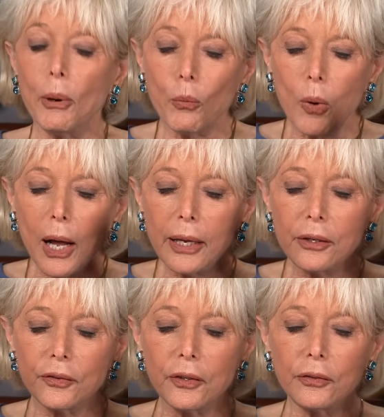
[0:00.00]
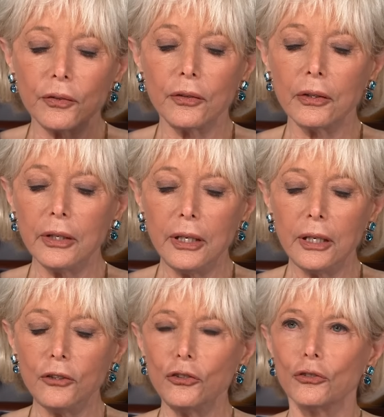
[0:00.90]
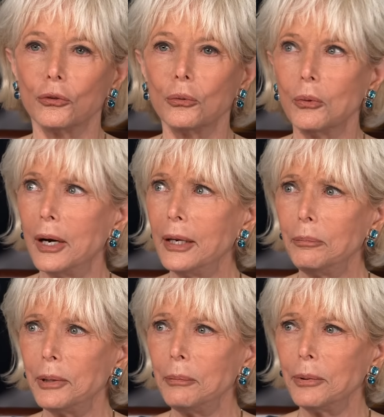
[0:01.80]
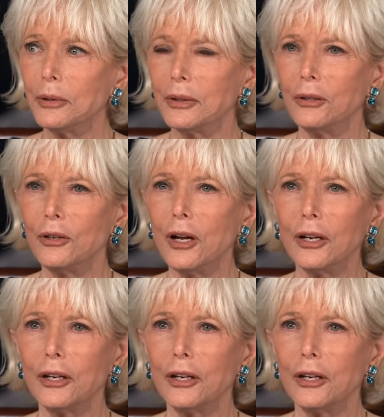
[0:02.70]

But why is this still an issue? Why do people, they're issue. not